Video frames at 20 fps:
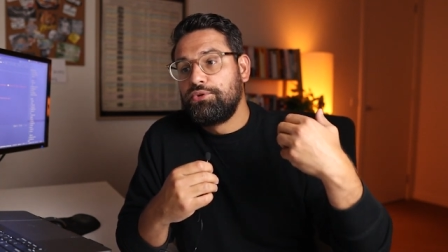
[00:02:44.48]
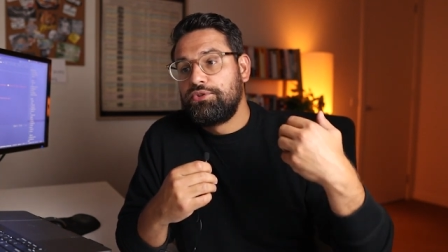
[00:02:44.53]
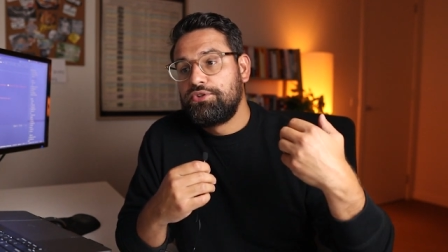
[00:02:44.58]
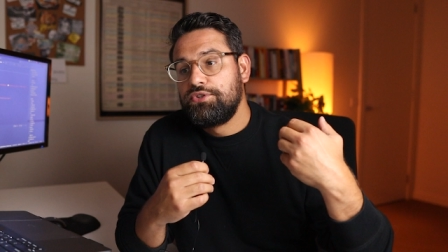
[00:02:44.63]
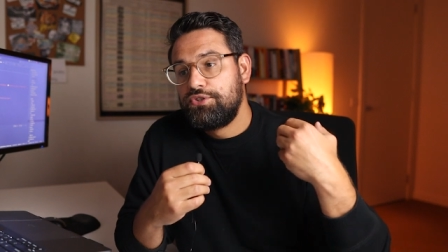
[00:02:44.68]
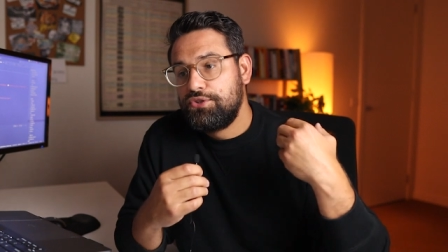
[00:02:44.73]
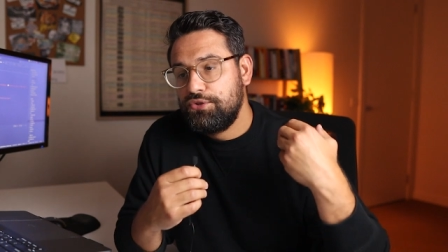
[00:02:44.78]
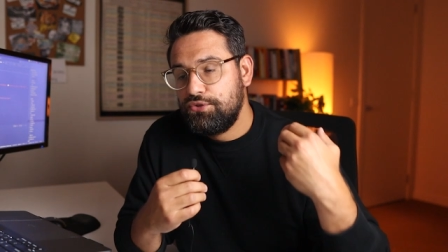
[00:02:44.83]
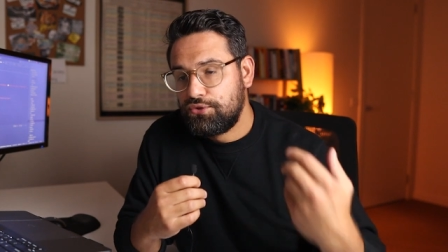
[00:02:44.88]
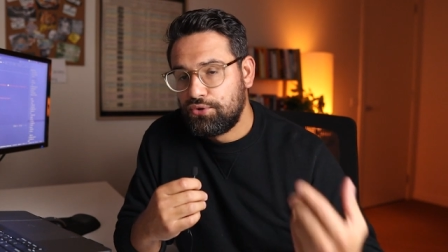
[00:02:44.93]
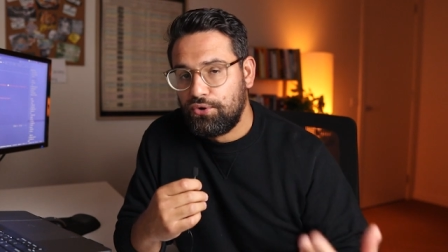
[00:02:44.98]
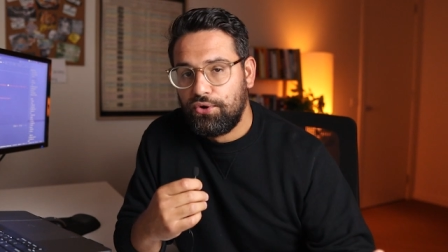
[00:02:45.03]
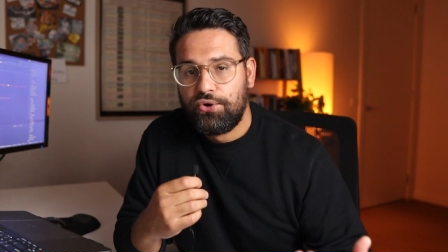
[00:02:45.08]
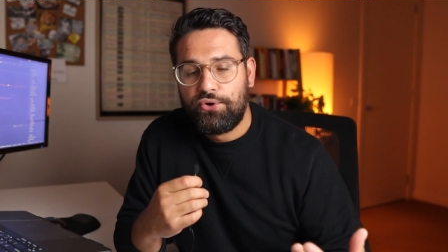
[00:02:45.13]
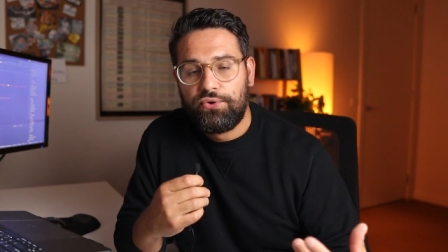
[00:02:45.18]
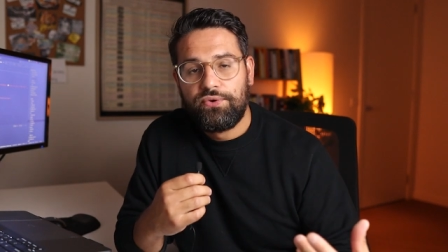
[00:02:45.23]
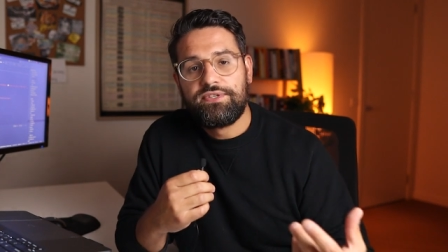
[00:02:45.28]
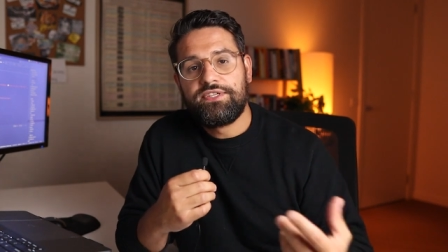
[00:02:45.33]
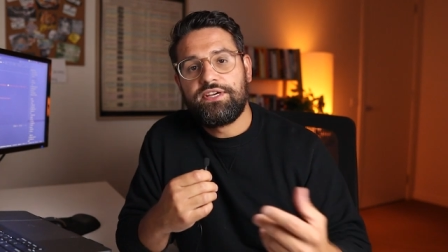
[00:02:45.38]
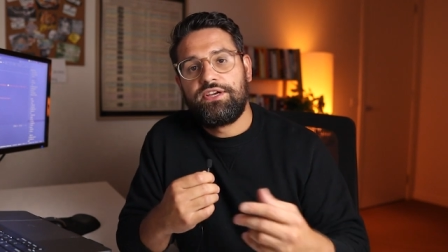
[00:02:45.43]
put the
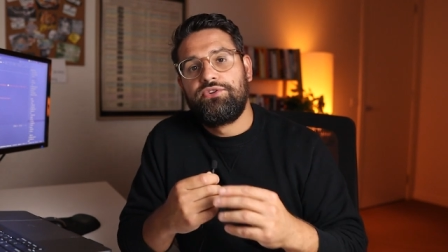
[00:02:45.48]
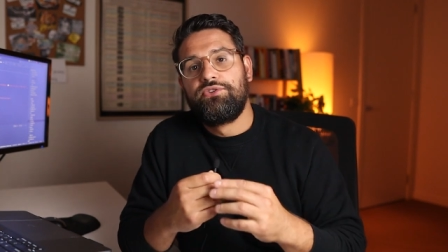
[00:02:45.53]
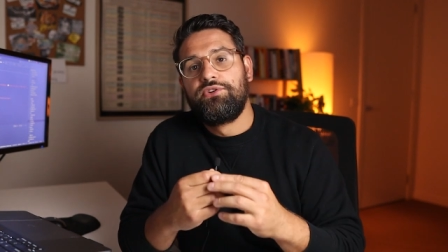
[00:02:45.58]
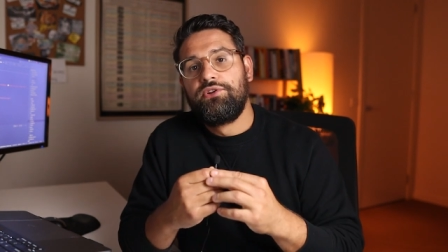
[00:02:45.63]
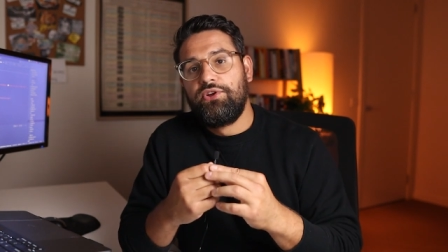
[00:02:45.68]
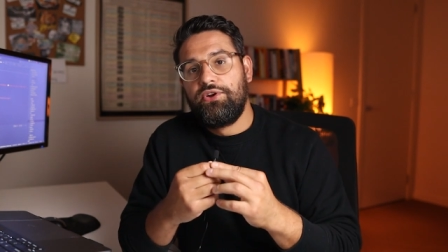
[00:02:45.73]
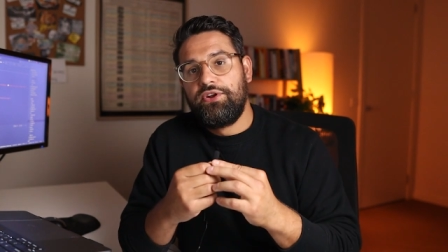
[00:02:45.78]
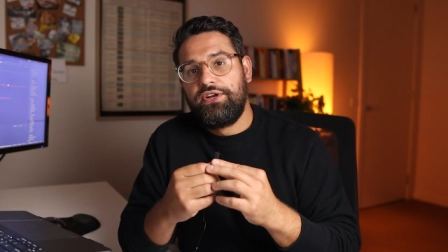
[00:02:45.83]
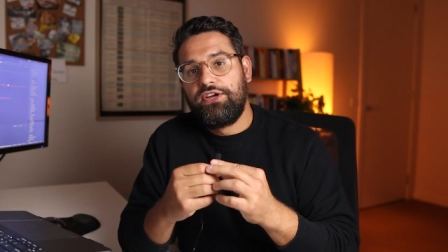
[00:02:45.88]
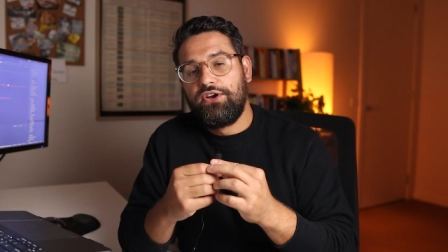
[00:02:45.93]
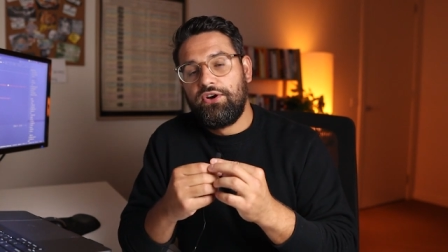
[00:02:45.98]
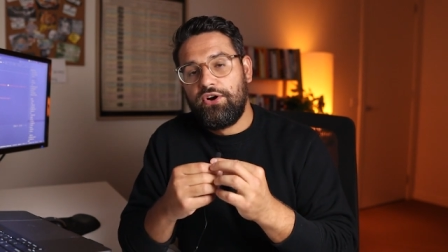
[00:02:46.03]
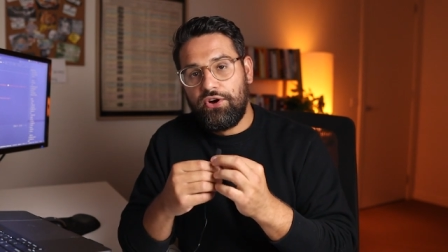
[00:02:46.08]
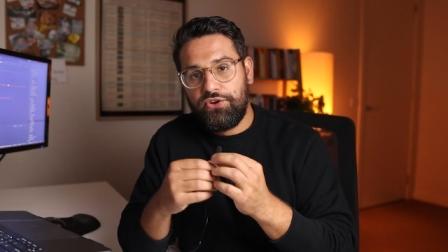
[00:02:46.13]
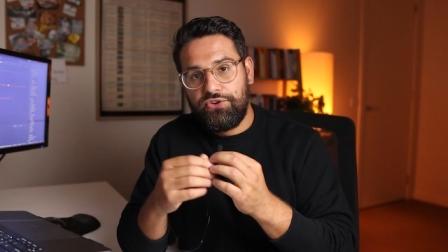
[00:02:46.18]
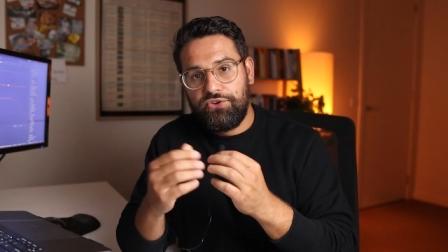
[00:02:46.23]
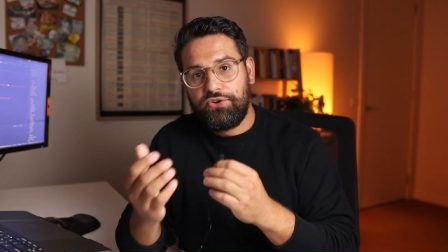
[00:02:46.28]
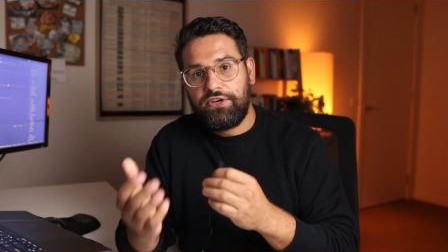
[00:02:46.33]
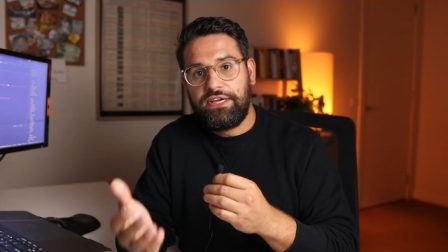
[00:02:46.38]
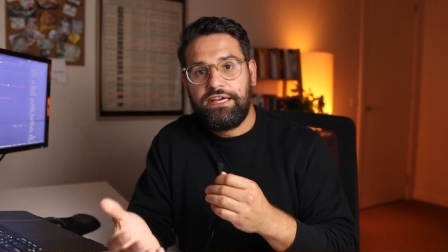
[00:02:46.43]
tutorials that you're learning
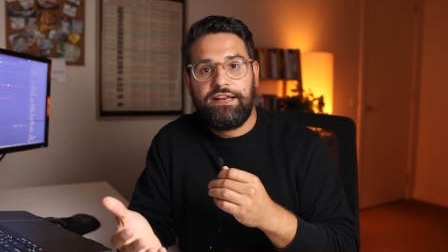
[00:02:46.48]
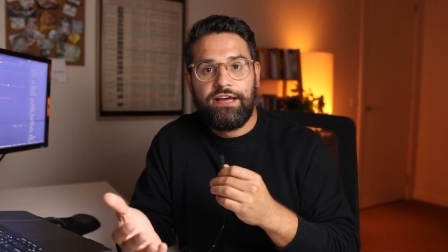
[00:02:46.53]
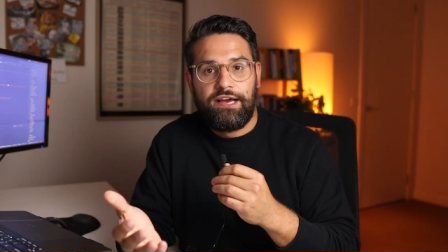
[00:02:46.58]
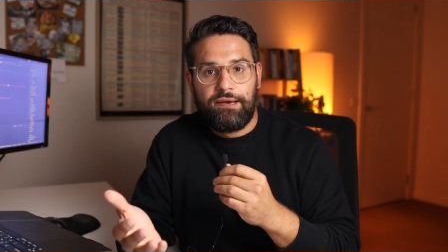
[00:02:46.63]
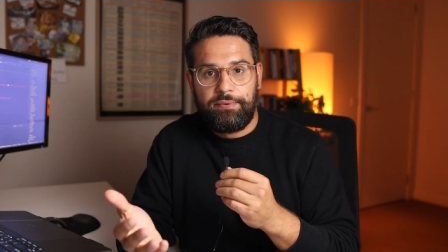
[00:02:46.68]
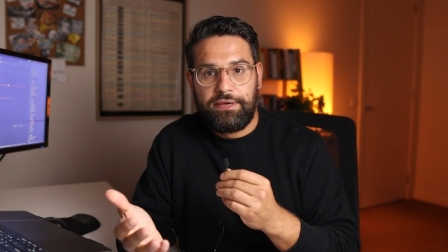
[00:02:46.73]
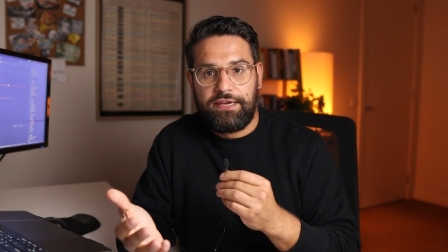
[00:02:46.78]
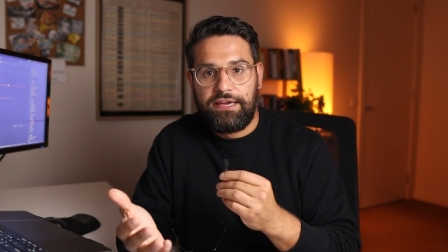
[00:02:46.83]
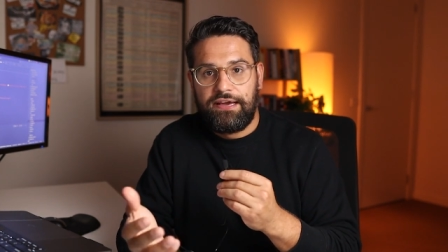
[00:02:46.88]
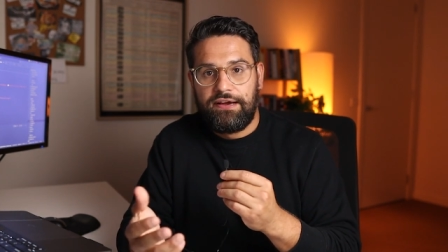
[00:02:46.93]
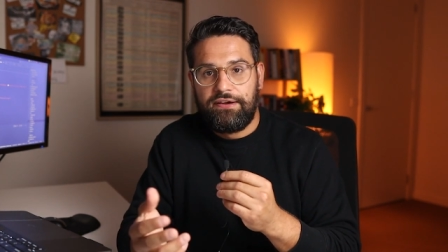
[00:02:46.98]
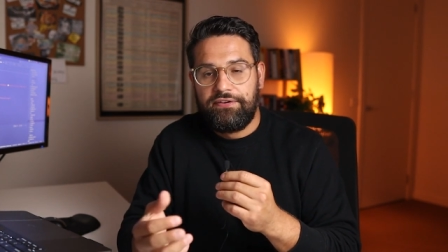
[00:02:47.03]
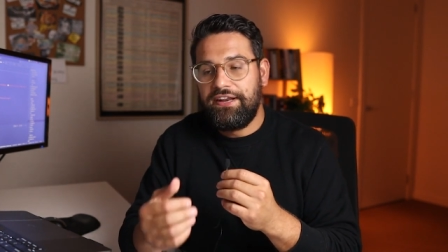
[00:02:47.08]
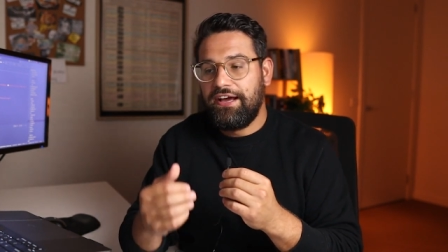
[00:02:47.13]
on your GitHub account.